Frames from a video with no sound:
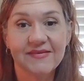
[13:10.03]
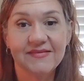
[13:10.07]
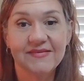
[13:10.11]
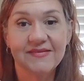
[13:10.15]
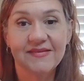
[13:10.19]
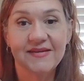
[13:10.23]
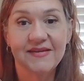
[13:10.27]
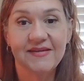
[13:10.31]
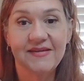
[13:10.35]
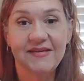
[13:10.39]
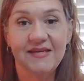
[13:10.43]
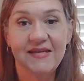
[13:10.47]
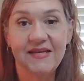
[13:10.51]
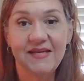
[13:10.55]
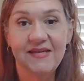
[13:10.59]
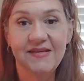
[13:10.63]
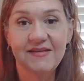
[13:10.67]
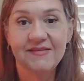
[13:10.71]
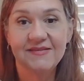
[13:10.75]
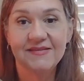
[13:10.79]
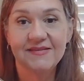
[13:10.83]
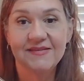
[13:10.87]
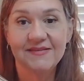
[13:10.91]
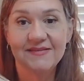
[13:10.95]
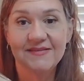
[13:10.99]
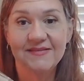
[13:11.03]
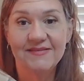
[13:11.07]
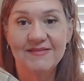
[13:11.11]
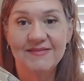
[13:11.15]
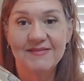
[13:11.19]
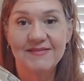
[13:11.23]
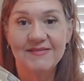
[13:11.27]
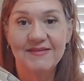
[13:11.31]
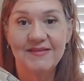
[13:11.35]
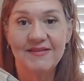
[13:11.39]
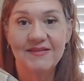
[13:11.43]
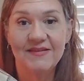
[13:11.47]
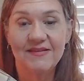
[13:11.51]
Isn't that neat?
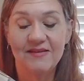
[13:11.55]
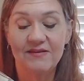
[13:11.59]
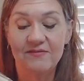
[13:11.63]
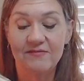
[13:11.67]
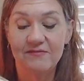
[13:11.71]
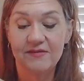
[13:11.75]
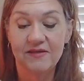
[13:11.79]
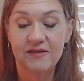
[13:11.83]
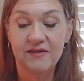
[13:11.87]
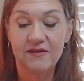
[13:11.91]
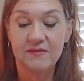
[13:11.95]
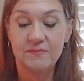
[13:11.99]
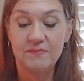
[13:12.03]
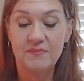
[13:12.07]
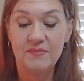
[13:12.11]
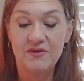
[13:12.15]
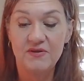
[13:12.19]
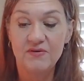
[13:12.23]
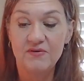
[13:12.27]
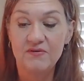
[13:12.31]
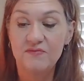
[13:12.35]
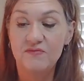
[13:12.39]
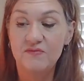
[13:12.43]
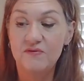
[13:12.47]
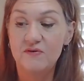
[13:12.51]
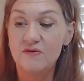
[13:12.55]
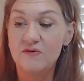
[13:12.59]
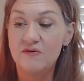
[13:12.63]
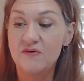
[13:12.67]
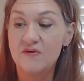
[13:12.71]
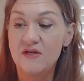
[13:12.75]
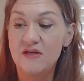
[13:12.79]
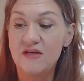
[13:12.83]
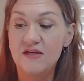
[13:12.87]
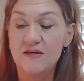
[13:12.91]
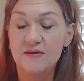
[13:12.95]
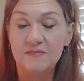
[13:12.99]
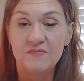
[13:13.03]
I love that beautiful
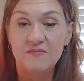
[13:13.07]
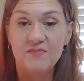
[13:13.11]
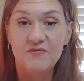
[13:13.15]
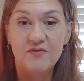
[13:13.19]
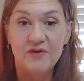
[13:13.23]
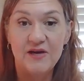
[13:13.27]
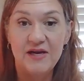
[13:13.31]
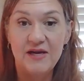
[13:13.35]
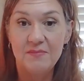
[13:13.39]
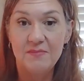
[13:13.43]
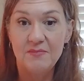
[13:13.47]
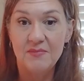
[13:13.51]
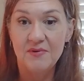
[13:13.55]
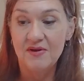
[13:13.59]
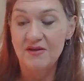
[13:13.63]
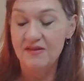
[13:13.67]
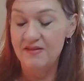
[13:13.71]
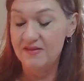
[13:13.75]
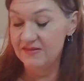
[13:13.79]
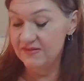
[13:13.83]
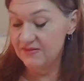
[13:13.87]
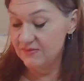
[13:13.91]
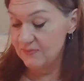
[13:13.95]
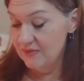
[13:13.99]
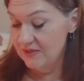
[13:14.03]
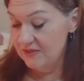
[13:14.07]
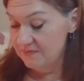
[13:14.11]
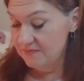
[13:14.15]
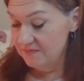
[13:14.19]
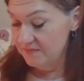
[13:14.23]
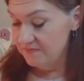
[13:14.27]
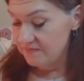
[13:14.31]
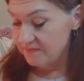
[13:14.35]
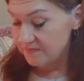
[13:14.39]
um, frame on this one.